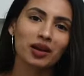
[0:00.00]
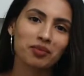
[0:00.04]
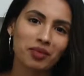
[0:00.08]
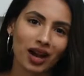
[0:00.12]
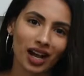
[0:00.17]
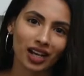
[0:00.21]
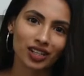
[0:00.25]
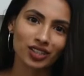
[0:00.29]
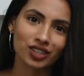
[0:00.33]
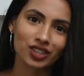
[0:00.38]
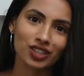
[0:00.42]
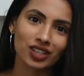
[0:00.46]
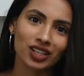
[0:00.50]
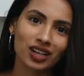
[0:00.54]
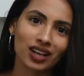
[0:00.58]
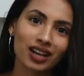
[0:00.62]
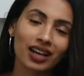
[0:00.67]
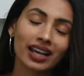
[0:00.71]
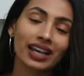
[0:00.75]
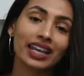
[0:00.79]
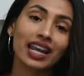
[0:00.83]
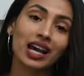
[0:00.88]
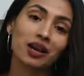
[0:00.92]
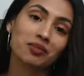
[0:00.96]
I'm Aashna
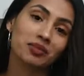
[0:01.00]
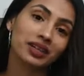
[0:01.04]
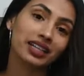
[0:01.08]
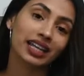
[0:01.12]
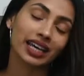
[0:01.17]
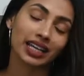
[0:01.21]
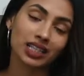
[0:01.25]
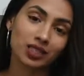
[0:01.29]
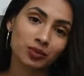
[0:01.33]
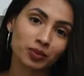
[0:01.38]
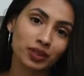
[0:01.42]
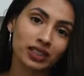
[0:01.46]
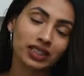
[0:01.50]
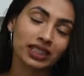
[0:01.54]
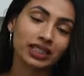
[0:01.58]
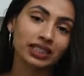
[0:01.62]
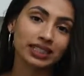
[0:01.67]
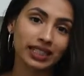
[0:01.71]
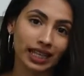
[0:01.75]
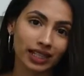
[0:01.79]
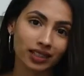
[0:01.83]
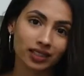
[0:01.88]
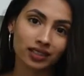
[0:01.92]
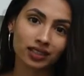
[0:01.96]
and I'm at Experteeth
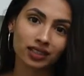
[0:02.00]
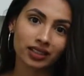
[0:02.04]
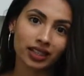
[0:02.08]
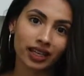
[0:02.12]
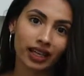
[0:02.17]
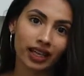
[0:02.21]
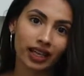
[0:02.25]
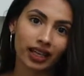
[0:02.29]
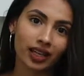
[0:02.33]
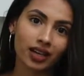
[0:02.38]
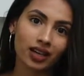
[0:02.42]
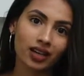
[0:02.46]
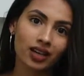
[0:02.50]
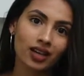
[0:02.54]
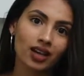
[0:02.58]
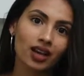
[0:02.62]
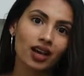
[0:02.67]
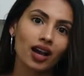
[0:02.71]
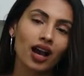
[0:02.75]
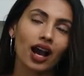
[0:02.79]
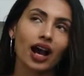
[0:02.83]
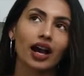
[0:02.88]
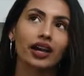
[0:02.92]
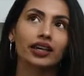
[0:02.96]
Dental Care.
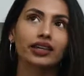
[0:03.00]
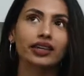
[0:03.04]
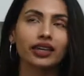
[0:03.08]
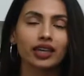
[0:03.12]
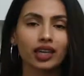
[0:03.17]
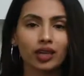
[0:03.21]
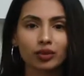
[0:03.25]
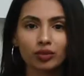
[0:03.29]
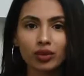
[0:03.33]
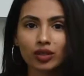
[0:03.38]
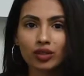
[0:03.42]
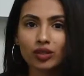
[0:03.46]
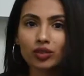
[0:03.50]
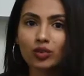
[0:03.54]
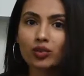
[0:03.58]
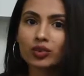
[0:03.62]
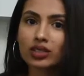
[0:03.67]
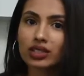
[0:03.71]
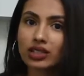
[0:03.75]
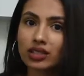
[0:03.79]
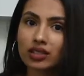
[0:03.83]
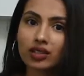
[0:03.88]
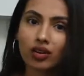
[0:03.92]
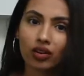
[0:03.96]
I came here to
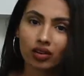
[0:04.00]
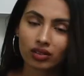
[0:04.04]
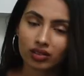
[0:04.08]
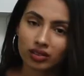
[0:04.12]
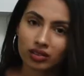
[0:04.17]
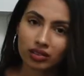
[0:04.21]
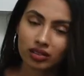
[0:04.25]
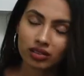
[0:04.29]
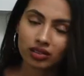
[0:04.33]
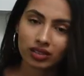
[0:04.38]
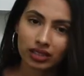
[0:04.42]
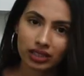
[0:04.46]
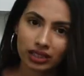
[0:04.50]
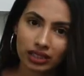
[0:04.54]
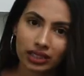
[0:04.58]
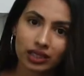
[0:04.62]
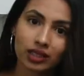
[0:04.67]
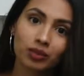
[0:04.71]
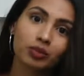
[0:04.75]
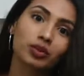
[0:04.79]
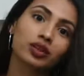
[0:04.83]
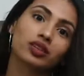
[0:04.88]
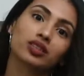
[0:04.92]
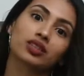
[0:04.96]
visit Dr. Riddhi
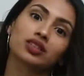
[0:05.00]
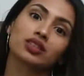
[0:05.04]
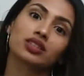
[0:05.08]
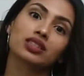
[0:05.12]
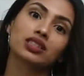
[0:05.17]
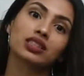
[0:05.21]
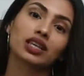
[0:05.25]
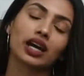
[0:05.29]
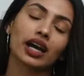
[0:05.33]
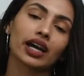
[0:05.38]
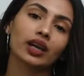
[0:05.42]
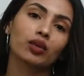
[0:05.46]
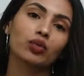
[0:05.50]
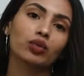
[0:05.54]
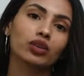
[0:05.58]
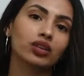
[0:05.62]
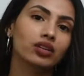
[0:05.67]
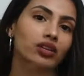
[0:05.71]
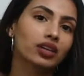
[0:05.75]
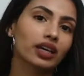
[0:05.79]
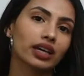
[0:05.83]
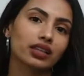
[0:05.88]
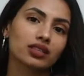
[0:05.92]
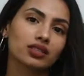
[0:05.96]
because I wanted
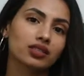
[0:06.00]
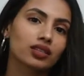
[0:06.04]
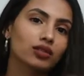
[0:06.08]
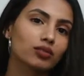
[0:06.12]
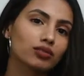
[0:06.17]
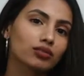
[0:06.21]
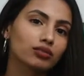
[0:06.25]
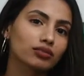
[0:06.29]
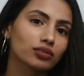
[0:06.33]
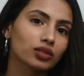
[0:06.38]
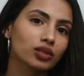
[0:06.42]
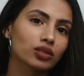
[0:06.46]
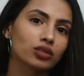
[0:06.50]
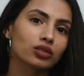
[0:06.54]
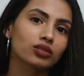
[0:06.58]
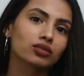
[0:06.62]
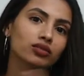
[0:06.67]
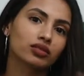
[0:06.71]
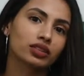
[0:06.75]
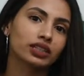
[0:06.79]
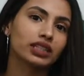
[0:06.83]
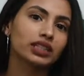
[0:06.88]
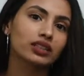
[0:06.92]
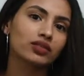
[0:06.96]
to get some, you know,
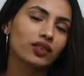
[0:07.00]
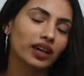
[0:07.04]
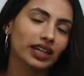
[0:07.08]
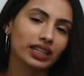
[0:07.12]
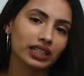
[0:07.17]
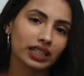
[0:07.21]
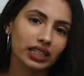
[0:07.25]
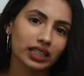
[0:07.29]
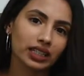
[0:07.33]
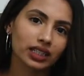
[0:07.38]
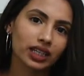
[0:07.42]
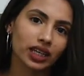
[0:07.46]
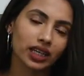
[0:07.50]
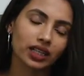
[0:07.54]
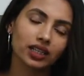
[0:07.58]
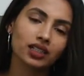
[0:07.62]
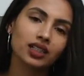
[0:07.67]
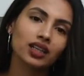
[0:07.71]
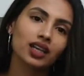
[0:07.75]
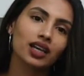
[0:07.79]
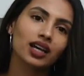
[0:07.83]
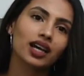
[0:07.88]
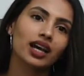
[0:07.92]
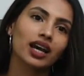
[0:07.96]
teeth whitening done.
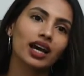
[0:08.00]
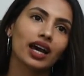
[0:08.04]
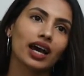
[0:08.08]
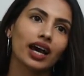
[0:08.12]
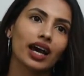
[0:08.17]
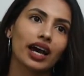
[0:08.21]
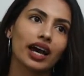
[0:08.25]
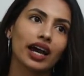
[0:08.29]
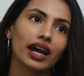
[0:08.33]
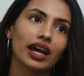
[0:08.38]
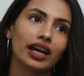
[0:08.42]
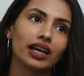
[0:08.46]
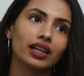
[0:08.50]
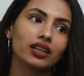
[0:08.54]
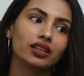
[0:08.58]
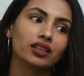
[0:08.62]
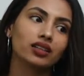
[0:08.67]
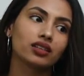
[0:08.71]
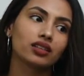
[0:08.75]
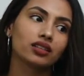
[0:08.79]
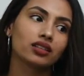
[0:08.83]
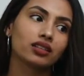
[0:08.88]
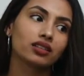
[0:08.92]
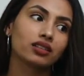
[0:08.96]

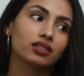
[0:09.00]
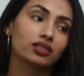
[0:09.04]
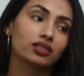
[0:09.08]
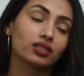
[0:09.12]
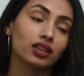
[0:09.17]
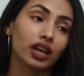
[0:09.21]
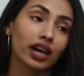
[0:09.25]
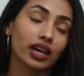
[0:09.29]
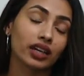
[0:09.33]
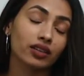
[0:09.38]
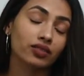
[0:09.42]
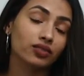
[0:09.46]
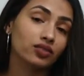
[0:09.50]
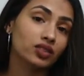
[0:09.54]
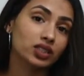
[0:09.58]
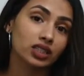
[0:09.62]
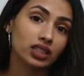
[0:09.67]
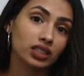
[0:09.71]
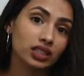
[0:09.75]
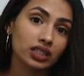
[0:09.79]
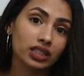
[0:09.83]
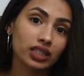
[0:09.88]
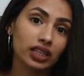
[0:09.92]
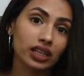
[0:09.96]
And I've
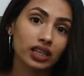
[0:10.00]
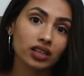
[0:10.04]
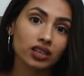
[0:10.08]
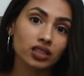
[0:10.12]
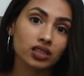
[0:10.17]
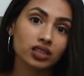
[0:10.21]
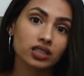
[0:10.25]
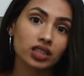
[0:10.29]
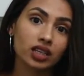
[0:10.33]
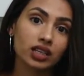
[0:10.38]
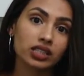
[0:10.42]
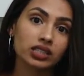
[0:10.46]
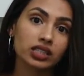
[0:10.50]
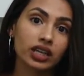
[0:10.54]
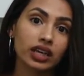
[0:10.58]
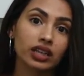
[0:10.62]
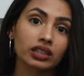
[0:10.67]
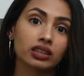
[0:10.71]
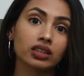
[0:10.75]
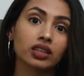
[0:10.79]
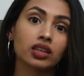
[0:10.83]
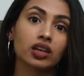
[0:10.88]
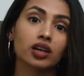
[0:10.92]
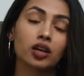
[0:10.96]
seen the end results
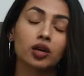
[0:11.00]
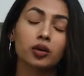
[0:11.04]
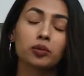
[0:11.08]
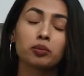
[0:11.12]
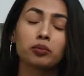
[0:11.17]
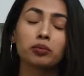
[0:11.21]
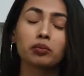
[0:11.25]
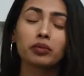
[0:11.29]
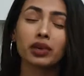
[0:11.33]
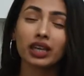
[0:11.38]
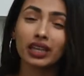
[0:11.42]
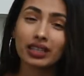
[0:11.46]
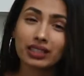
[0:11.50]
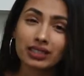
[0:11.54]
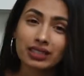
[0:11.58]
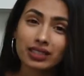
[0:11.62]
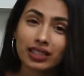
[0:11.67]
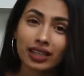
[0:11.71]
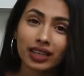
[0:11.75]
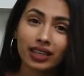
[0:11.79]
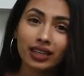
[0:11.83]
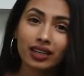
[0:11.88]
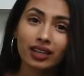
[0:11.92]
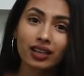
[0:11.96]
and they are
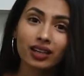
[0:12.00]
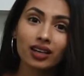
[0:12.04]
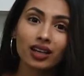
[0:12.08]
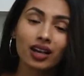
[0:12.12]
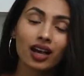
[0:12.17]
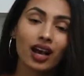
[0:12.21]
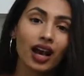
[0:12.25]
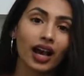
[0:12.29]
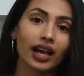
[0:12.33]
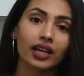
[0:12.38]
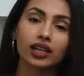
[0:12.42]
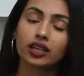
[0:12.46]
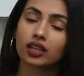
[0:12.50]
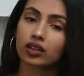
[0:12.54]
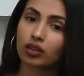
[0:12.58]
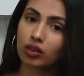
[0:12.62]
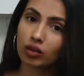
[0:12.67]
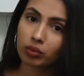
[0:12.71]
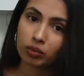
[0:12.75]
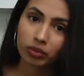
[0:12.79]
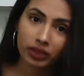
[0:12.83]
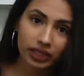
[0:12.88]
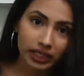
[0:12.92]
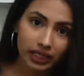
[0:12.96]
amazing. I
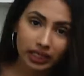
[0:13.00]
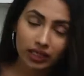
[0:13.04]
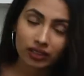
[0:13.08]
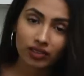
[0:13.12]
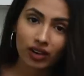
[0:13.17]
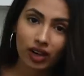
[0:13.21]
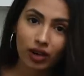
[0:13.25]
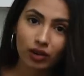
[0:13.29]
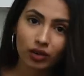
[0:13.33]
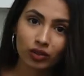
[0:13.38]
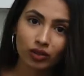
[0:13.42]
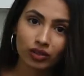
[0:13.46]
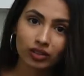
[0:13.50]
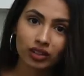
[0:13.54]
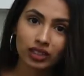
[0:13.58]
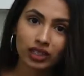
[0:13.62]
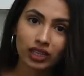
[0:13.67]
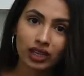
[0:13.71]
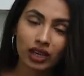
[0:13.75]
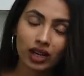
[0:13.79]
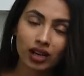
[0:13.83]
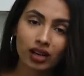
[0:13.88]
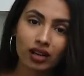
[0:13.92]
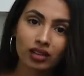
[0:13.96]
cannot believe how good they
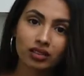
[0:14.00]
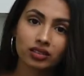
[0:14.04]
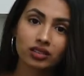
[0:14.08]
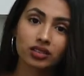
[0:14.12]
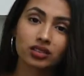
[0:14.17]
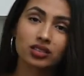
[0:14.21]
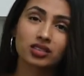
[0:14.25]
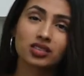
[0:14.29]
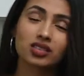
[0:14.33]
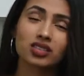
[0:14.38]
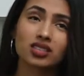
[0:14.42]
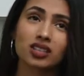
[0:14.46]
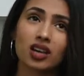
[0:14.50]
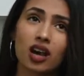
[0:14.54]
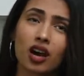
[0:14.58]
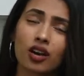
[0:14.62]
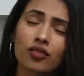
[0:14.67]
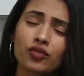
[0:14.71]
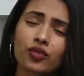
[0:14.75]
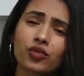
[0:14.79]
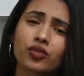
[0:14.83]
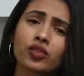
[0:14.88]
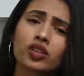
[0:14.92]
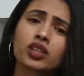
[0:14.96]
are. The
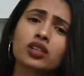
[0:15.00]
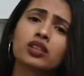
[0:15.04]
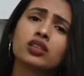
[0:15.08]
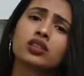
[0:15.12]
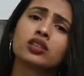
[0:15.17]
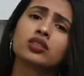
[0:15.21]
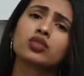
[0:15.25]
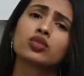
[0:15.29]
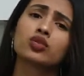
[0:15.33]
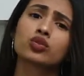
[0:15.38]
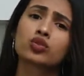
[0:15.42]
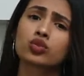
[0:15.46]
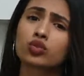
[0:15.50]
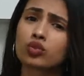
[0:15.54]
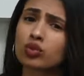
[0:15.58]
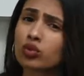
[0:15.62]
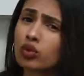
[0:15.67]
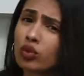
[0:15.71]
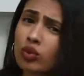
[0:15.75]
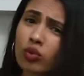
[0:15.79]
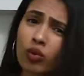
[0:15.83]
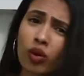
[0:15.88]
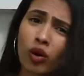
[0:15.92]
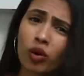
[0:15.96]
staff over here is so
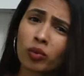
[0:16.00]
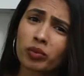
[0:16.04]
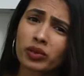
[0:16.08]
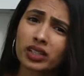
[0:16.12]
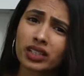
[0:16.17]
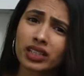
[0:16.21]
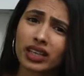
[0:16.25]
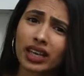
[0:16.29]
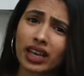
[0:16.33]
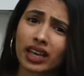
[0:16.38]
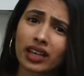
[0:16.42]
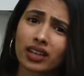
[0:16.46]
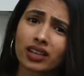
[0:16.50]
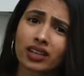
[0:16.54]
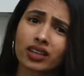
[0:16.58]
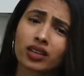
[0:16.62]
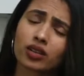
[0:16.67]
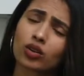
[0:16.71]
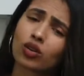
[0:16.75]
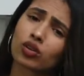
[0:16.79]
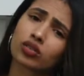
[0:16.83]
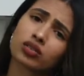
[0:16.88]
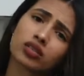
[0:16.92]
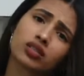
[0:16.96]
warm and caring and
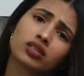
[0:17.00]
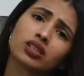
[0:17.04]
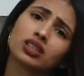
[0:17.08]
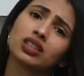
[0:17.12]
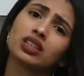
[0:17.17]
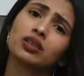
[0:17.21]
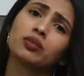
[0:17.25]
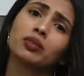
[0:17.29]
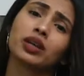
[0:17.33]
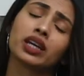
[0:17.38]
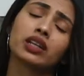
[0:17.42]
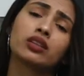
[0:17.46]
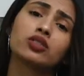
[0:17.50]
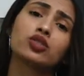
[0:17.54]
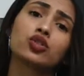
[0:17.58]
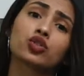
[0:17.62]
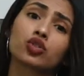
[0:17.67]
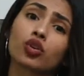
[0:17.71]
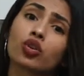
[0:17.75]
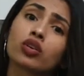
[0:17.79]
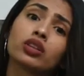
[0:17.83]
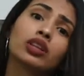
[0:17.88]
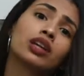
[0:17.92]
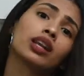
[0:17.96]
Dr. Riddhi made
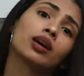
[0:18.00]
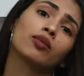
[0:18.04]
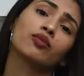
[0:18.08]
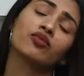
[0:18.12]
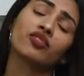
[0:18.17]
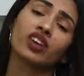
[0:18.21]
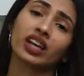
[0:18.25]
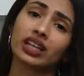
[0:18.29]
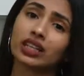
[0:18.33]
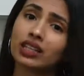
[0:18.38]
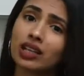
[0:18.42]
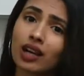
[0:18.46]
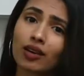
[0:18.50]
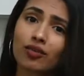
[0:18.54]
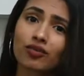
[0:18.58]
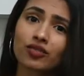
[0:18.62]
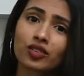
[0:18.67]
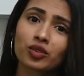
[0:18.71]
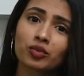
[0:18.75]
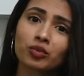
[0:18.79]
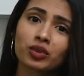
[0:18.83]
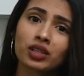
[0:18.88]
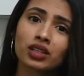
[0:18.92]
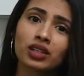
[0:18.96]
sure that I'm very
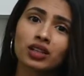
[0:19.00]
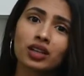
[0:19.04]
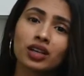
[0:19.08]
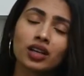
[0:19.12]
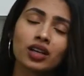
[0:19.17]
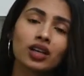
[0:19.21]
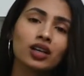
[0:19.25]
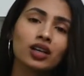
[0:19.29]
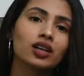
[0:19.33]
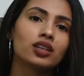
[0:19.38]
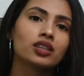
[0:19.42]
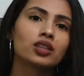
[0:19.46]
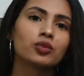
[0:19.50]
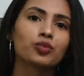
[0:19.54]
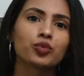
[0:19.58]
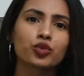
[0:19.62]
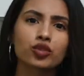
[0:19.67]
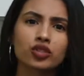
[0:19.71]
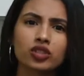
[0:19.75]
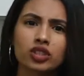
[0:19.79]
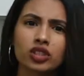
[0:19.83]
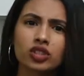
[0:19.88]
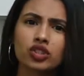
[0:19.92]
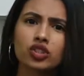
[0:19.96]
comfortable. The
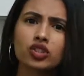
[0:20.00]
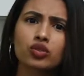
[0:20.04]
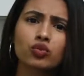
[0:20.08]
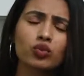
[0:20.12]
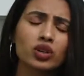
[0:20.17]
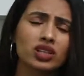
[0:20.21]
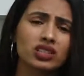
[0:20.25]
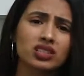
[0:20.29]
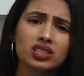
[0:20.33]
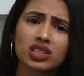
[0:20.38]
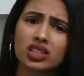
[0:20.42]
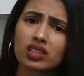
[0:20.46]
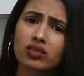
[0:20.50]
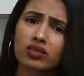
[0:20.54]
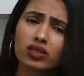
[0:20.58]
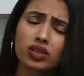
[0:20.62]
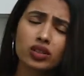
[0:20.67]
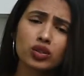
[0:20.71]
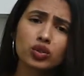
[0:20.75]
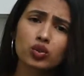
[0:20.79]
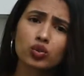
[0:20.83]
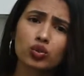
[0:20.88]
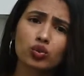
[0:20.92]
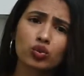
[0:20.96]
procedure wasn't
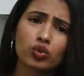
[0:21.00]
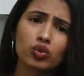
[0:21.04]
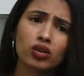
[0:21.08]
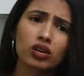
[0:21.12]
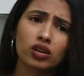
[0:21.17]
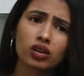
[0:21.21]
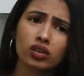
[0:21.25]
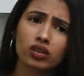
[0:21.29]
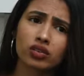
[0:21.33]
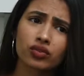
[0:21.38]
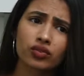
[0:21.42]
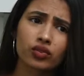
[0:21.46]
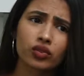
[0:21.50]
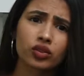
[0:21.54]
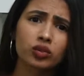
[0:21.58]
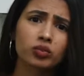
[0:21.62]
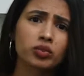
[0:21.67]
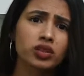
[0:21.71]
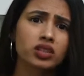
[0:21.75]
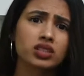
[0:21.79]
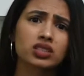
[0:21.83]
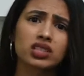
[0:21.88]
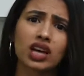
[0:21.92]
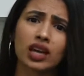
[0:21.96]
even too hurtful
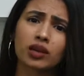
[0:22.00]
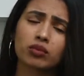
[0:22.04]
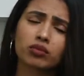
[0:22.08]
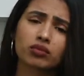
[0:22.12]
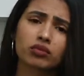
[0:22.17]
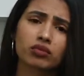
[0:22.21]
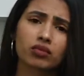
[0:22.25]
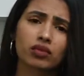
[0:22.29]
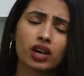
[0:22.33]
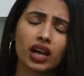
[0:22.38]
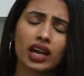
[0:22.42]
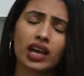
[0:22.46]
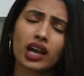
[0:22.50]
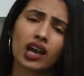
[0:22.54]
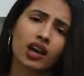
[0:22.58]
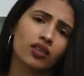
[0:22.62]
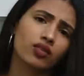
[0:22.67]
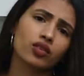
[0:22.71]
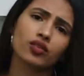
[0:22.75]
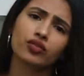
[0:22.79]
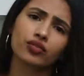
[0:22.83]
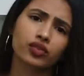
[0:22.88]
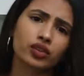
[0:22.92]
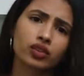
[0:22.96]
because I have
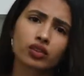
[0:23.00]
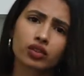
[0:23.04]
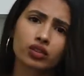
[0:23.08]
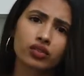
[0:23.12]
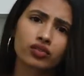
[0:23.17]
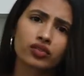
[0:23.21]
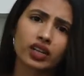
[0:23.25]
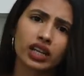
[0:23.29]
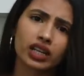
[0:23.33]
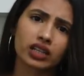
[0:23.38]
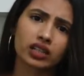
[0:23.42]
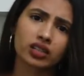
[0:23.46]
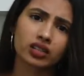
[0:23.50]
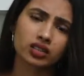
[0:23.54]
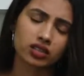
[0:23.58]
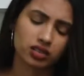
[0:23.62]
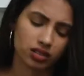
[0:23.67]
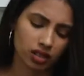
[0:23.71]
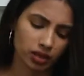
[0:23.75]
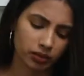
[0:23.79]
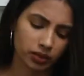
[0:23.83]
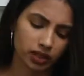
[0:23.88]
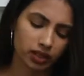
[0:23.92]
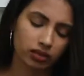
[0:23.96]
a fear of dentists.
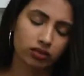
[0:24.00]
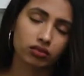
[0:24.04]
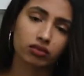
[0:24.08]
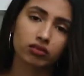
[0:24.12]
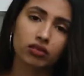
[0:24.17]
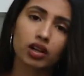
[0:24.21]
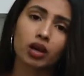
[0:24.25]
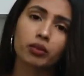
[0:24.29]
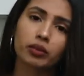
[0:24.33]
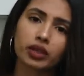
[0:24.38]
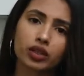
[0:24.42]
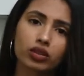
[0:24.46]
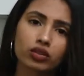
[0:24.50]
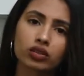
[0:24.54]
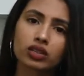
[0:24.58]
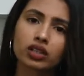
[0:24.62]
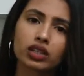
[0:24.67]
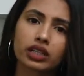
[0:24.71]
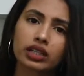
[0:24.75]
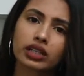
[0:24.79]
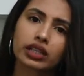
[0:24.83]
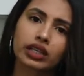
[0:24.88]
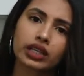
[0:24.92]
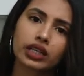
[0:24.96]
I mean, coming to the
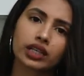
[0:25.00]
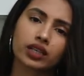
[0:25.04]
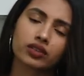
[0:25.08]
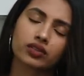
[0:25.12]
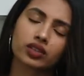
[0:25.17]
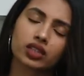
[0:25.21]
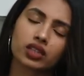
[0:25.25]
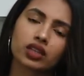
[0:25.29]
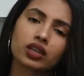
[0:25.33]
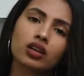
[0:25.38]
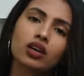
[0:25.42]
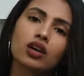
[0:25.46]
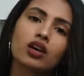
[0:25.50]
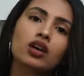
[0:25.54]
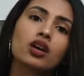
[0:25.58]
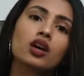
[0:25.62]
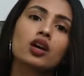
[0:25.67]
clinic and everything.